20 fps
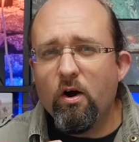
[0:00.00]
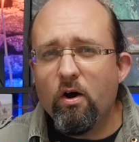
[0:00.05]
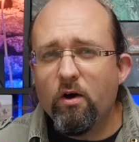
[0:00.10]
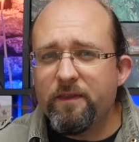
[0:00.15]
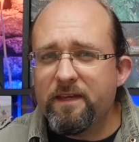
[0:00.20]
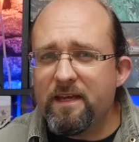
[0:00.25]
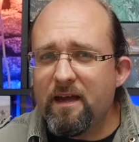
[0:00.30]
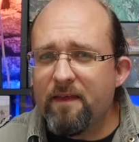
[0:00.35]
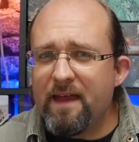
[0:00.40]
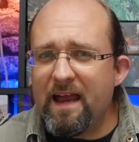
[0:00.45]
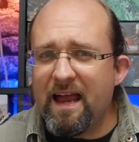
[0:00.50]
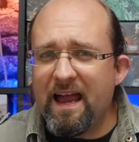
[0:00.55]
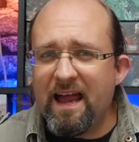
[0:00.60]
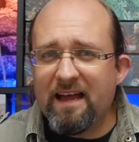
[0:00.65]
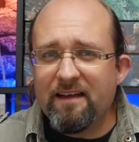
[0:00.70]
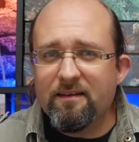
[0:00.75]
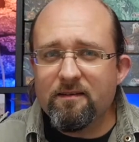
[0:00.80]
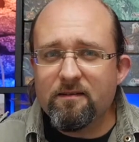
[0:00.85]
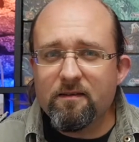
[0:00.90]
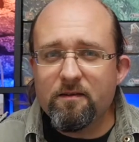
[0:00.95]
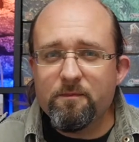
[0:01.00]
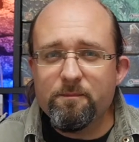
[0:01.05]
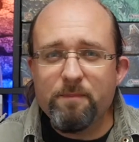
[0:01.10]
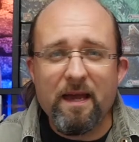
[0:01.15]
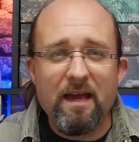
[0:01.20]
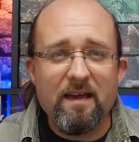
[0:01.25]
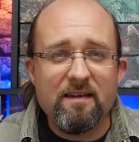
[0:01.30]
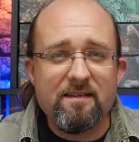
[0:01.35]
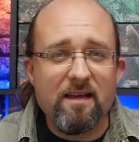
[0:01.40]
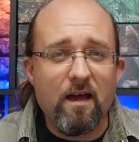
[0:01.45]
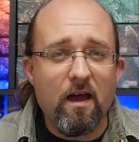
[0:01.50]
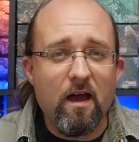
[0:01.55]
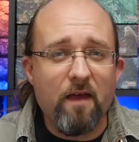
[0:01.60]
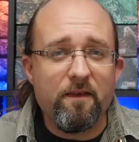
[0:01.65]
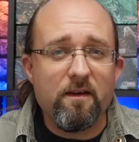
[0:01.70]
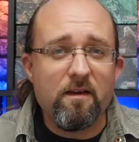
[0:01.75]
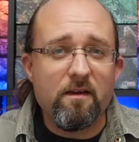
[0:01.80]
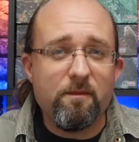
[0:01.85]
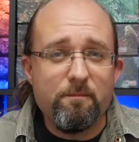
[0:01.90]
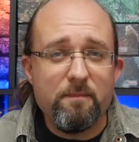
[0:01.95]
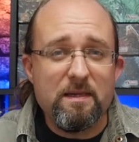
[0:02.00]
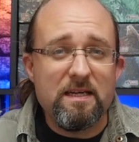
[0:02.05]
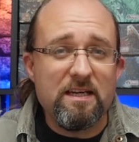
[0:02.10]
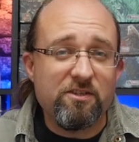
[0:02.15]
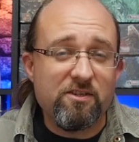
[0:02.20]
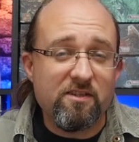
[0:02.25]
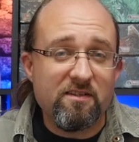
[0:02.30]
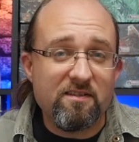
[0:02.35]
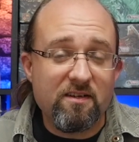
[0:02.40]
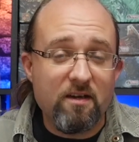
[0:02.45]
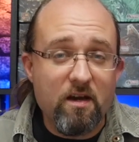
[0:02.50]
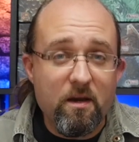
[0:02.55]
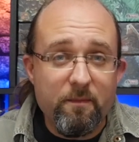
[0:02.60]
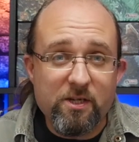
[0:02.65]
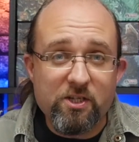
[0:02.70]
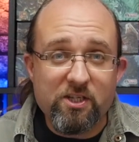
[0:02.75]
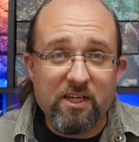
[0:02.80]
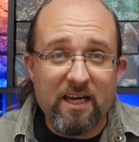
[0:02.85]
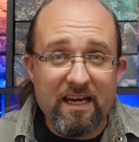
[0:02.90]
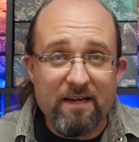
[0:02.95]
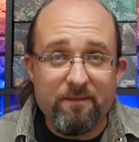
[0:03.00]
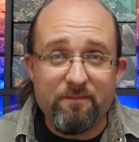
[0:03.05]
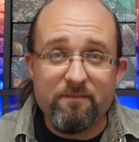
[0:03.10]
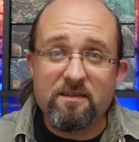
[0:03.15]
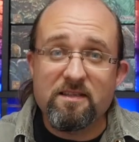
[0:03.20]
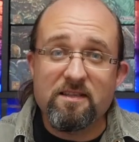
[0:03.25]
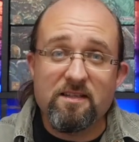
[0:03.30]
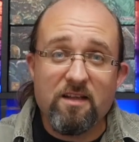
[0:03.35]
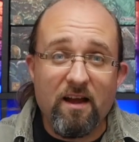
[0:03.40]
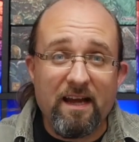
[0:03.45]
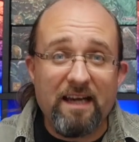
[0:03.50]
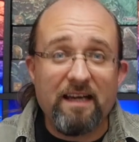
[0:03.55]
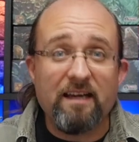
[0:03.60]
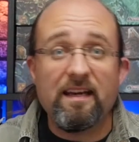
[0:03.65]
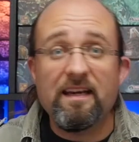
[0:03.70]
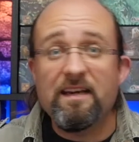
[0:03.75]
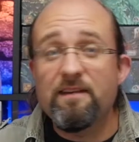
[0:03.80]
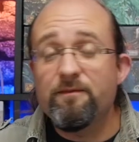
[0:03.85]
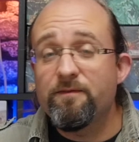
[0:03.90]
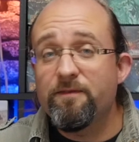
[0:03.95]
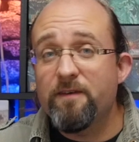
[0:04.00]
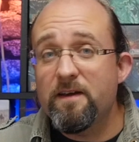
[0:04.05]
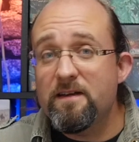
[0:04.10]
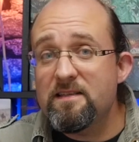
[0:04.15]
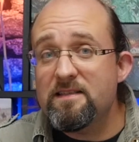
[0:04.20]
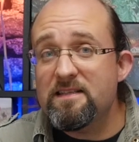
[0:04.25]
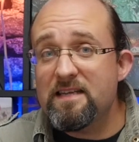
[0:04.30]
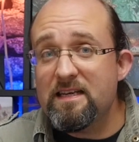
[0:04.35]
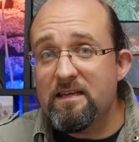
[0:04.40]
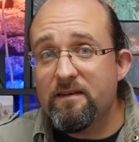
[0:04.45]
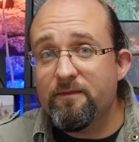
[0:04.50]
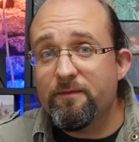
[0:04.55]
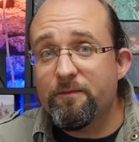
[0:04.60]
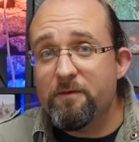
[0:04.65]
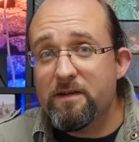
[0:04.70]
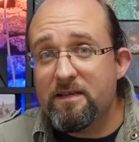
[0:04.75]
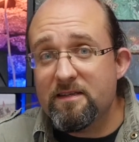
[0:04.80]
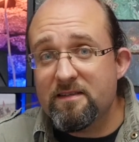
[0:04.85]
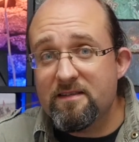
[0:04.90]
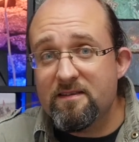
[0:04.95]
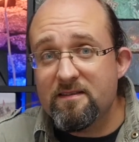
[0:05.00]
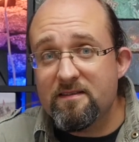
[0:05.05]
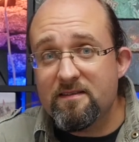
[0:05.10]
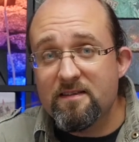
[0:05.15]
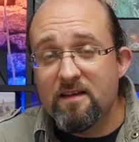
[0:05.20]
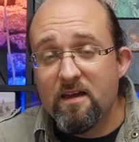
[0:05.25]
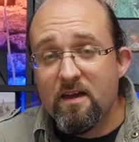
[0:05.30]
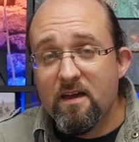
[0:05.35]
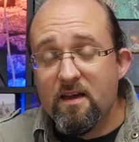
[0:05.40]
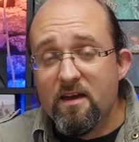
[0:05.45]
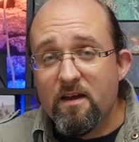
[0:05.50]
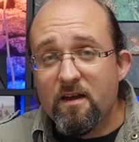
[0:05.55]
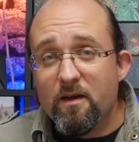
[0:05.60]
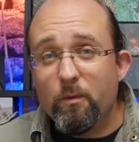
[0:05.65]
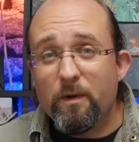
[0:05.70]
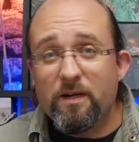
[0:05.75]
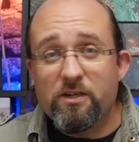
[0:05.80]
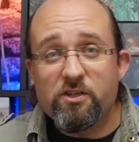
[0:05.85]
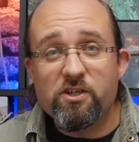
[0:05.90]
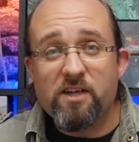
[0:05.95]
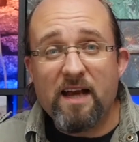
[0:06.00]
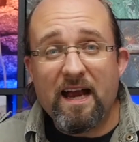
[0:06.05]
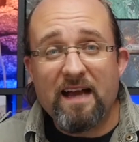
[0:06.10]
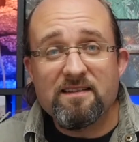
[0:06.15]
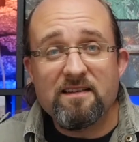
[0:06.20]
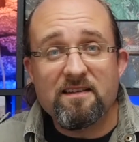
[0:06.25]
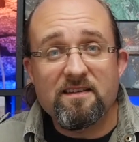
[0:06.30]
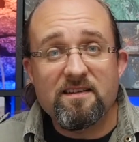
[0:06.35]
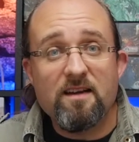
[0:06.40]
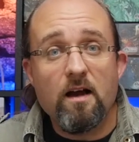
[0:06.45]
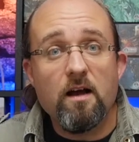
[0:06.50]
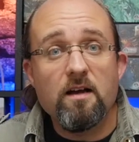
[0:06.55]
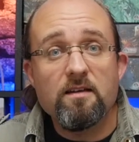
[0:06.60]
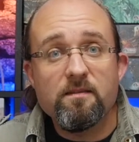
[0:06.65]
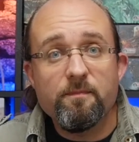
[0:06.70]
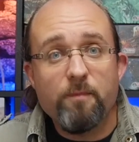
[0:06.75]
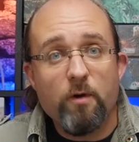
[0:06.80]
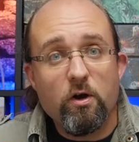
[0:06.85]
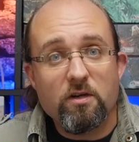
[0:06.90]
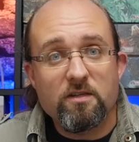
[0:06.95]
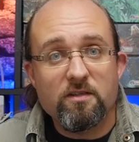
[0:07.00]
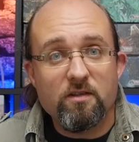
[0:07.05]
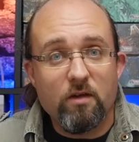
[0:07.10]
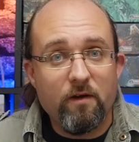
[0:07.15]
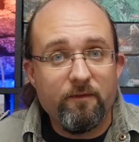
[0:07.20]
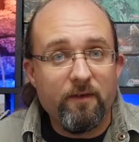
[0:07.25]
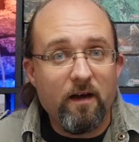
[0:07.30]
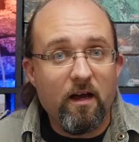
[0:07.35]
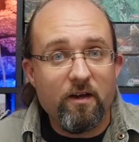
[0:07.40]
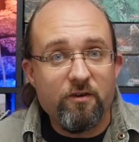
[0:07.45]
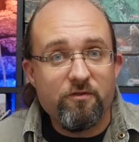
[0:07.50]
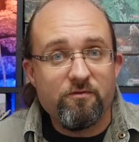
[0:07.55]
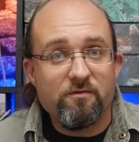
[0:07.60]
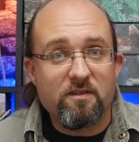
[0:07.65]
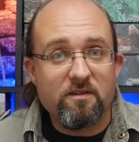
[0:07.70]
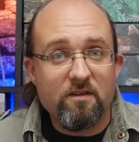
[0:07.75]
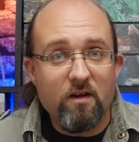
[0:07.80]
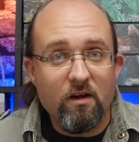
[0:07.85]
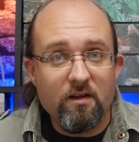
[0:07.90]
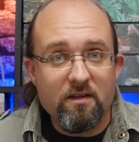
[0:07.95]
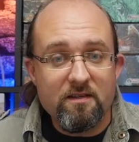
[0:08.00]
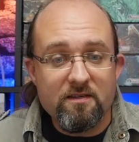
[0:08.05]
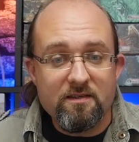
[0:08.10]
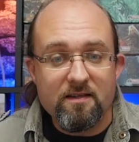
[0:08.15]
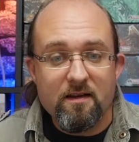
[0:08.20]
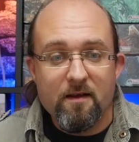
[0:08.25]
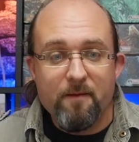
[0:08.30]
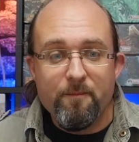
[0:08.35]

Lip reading: On the other hand, compared to other miniature skirmish games like Infinity, for instance, which has a starter box of $100,